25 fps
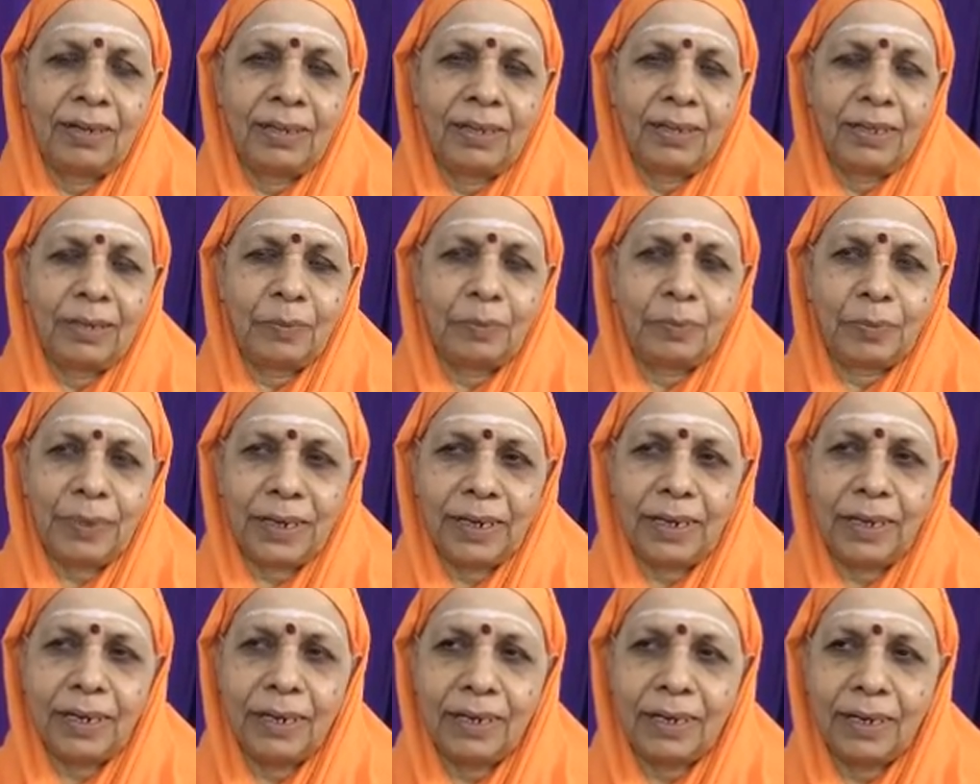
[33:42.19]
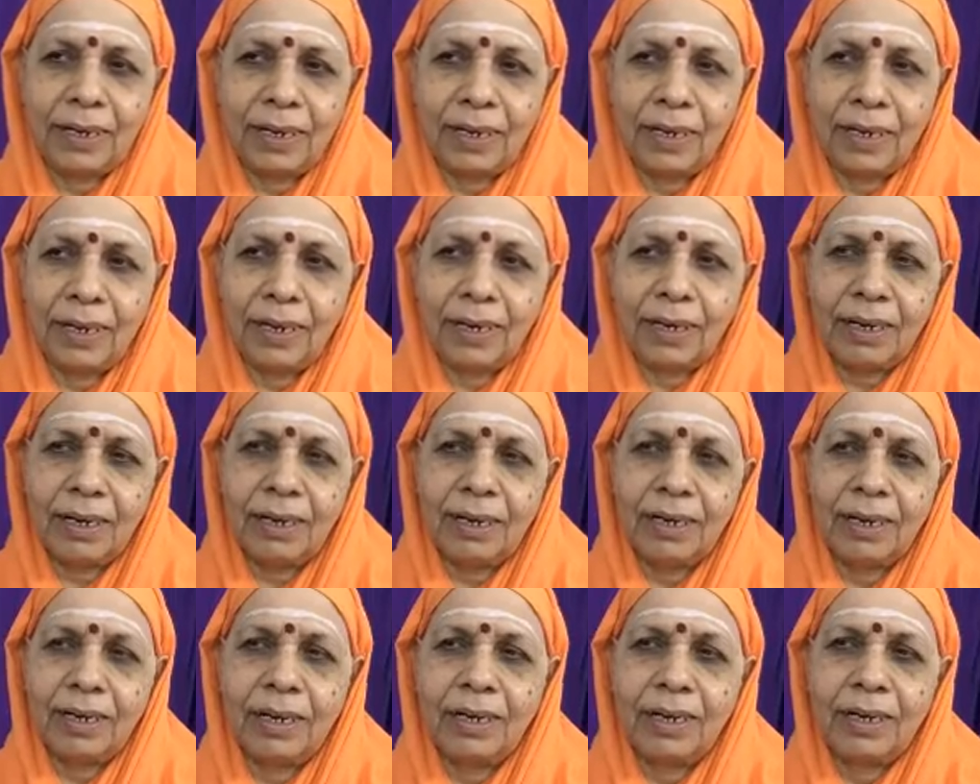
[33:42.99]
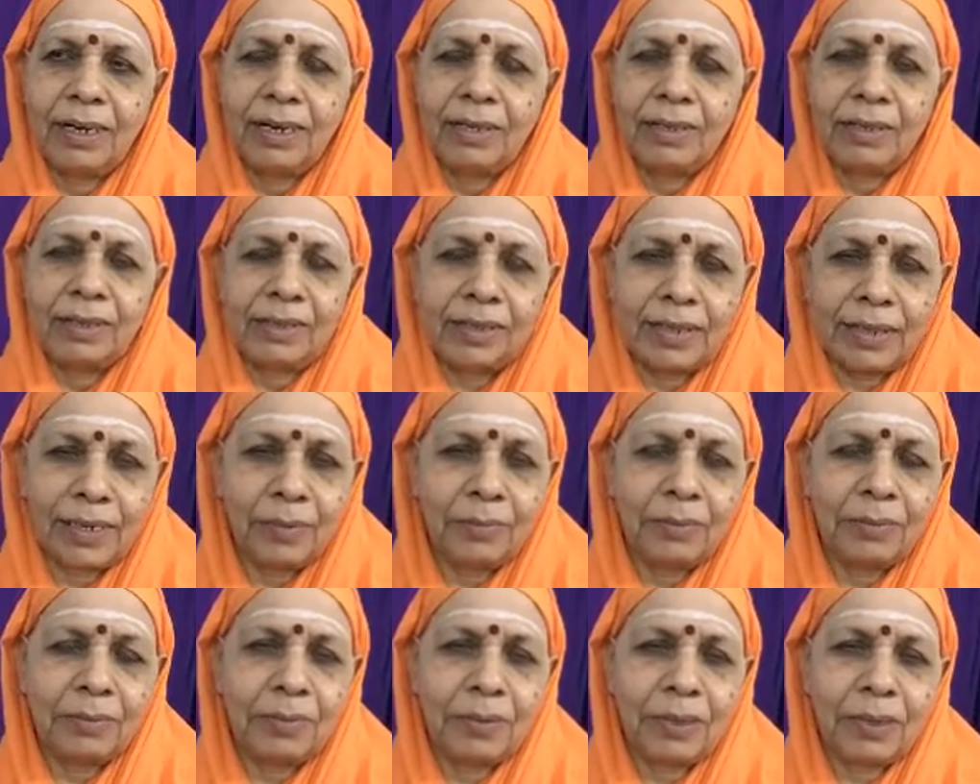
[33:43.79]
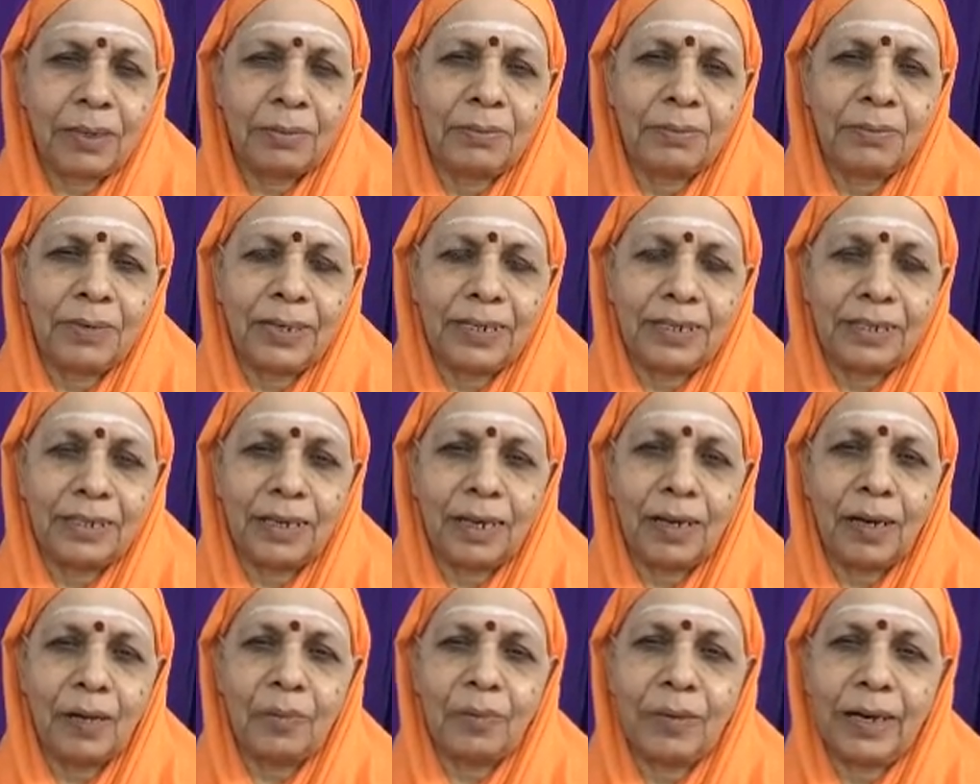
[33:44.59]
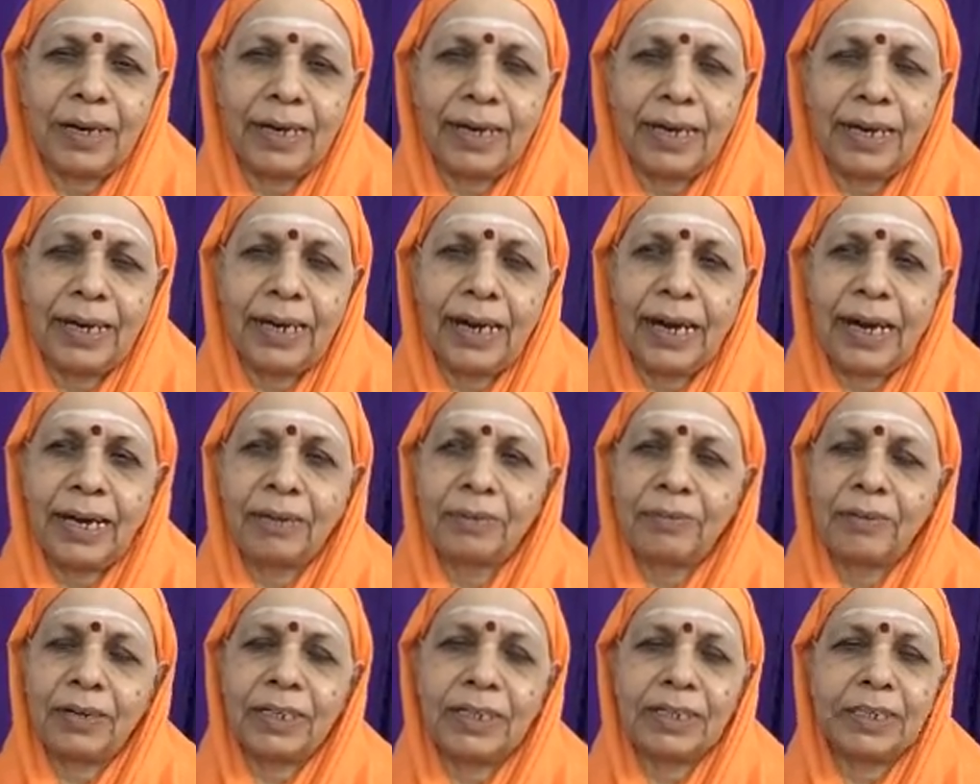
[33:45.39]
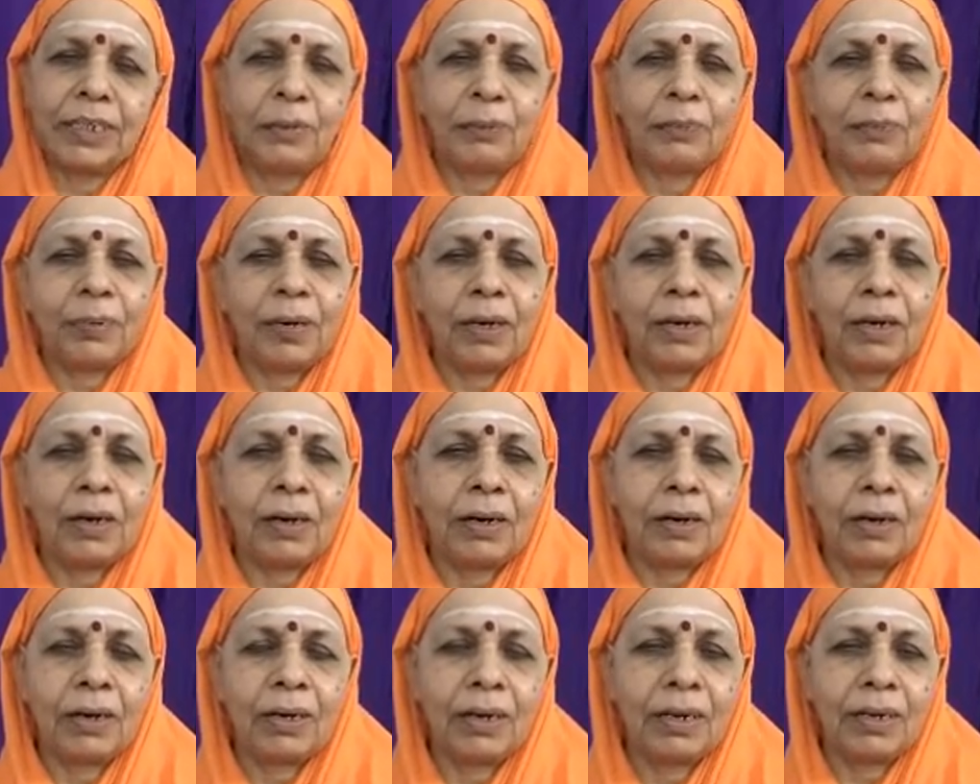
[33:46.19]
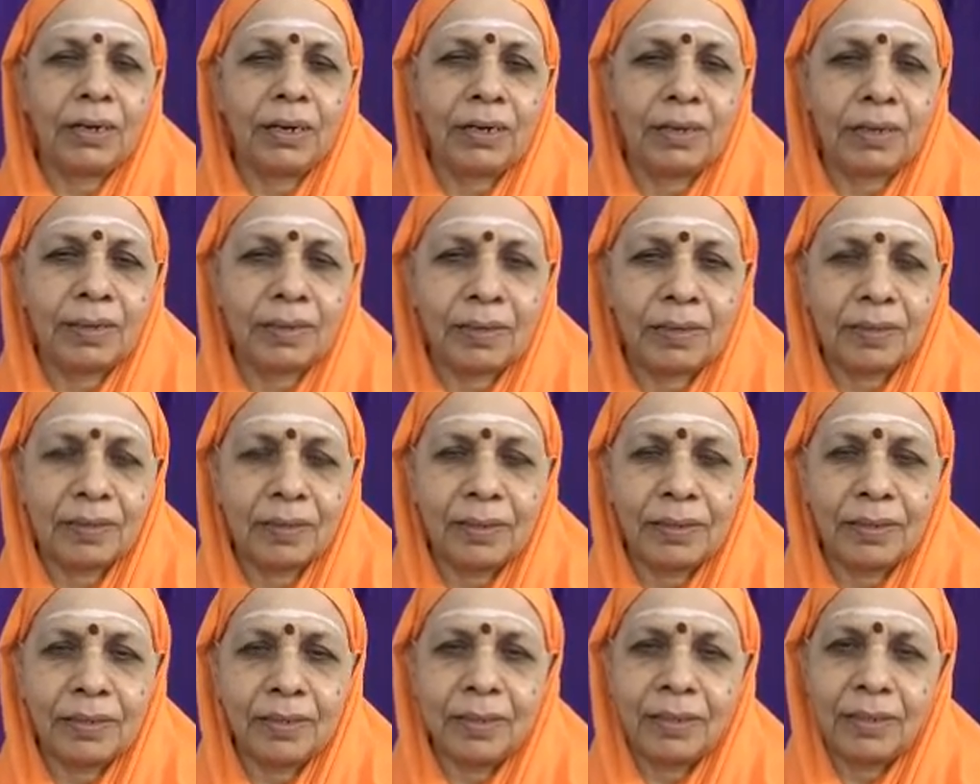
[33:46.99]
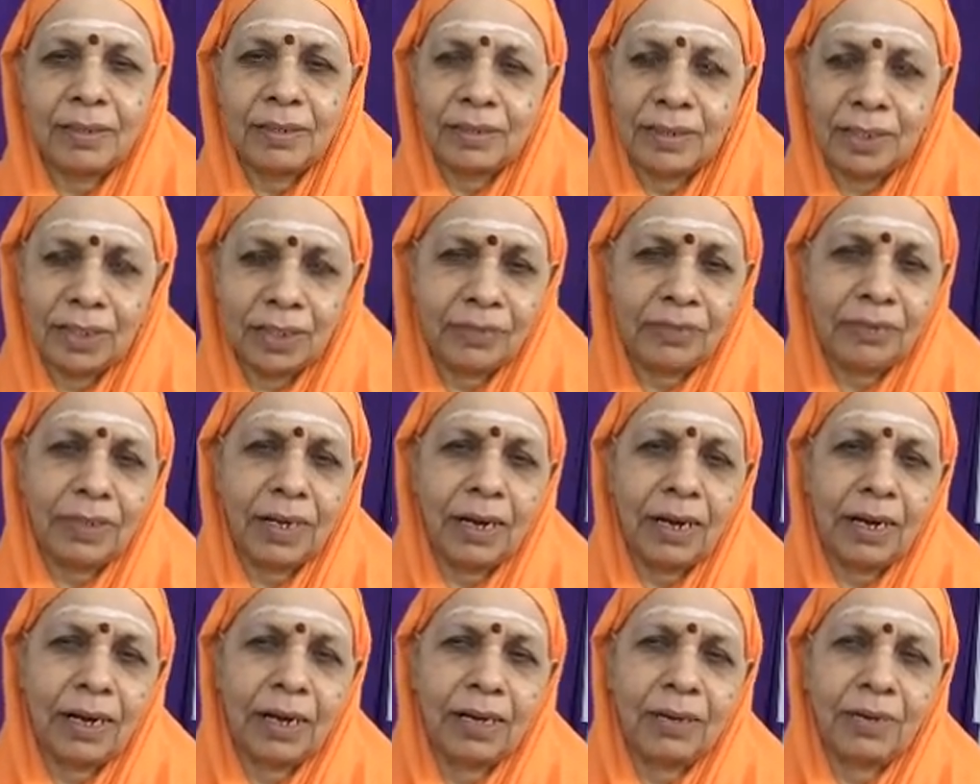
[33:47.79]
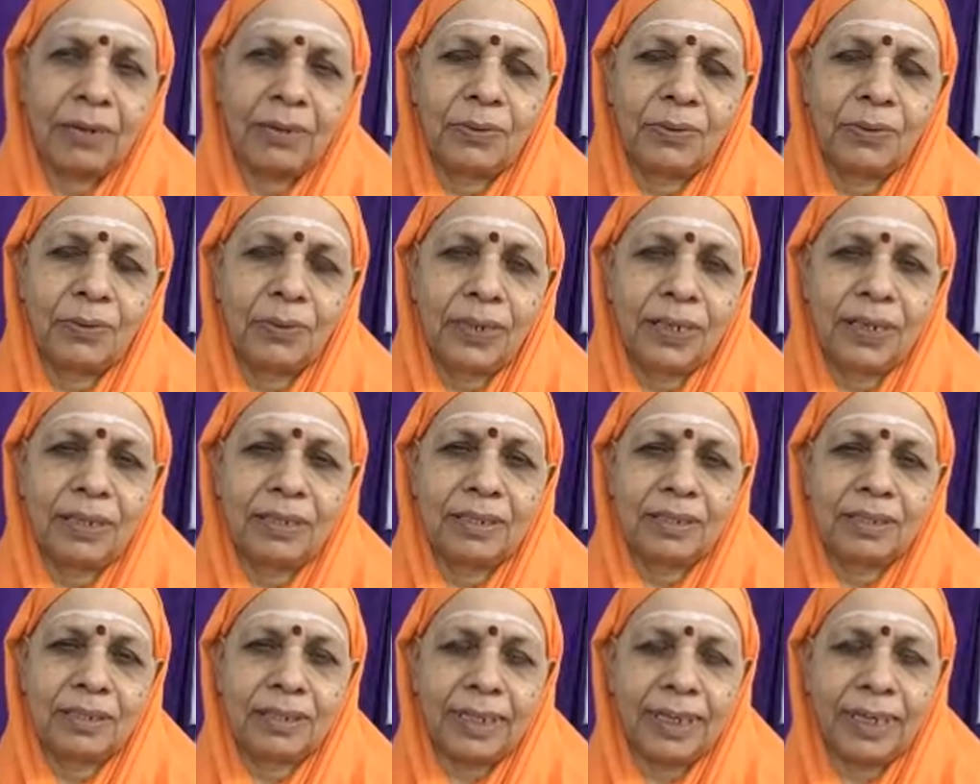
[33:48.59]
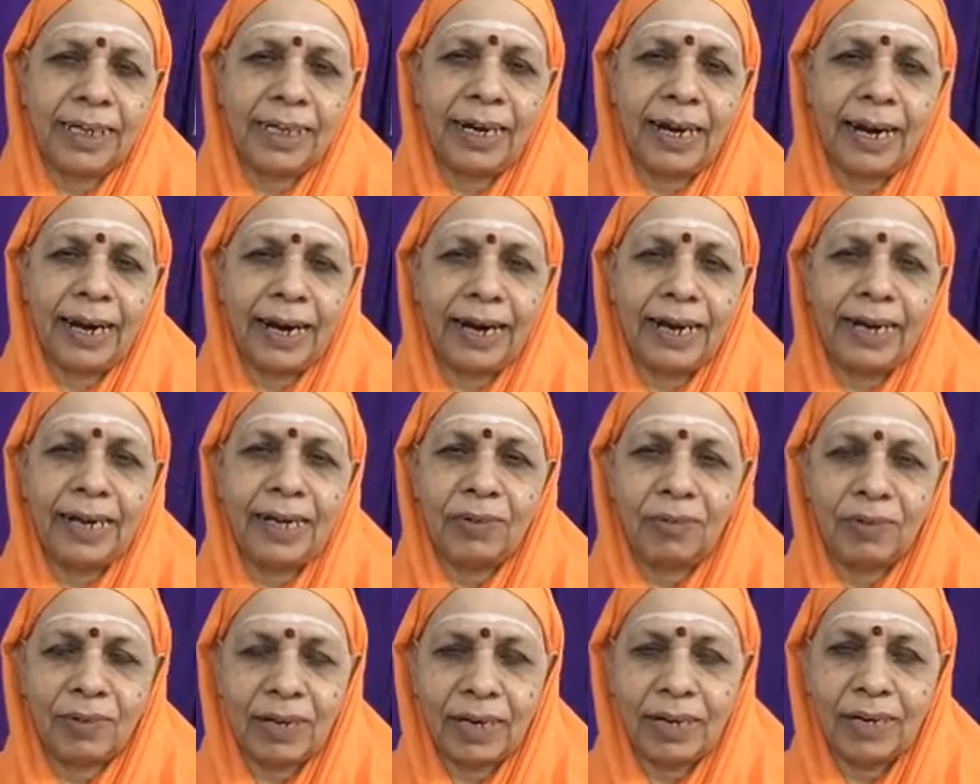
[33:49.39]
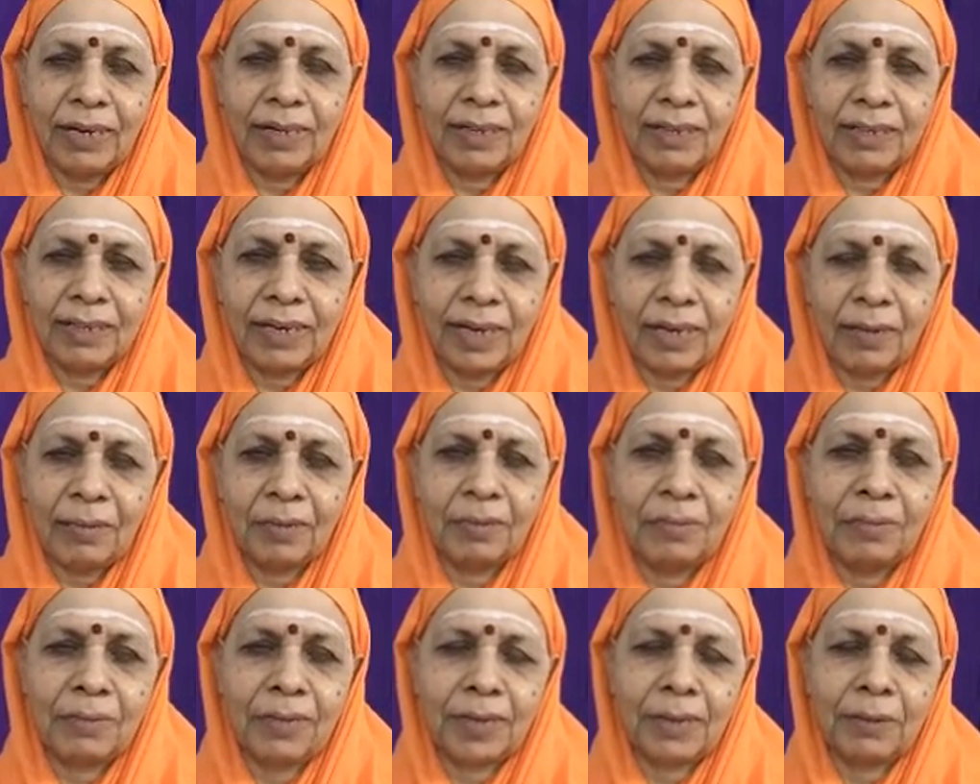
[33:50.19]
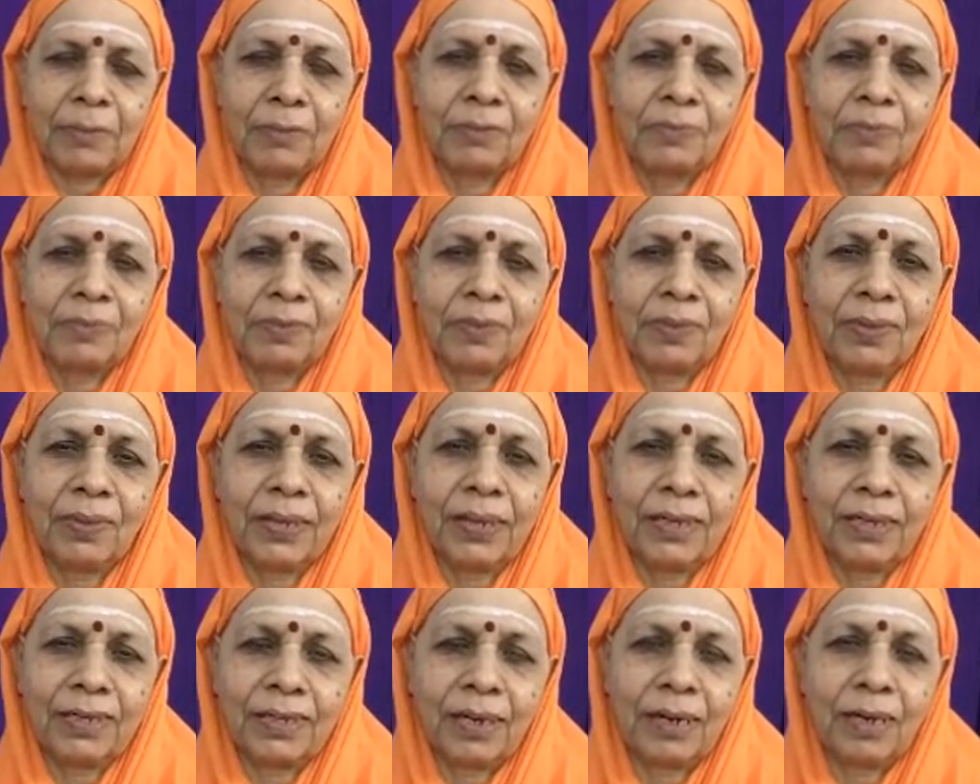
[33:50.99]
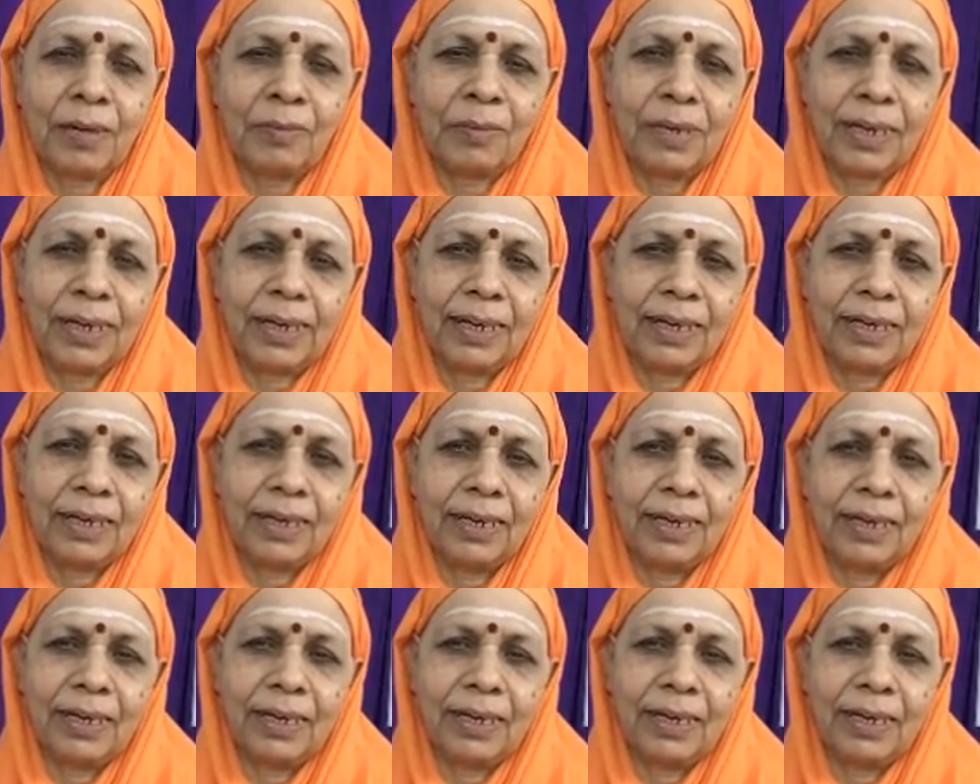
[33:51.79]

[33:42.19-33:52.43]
The prayer, Trayambakam Yajamahe, I worship Lord Shiva, who is 3-eyed one, Trayambakam Yajamahe,